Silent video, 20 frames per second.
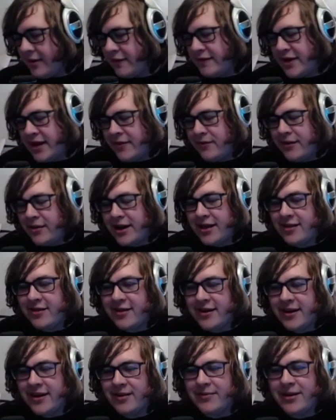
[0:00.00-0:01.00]
Now we got the
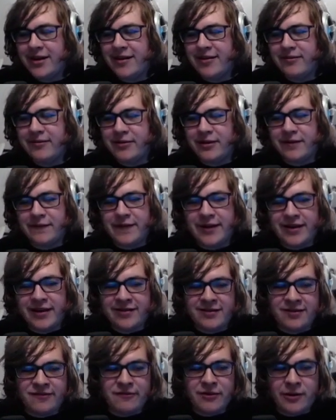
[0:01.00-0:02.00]
second boss we're gonna face
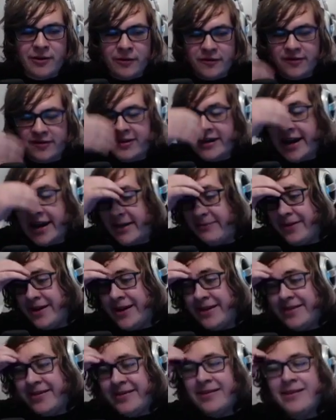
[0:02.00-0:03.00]
in this run, which is
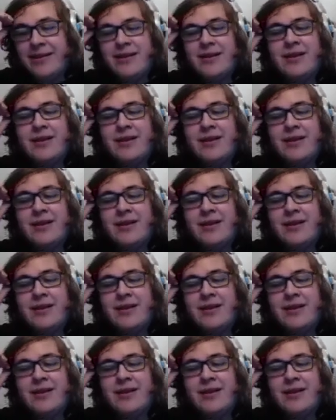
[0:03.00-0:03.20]
Catbat.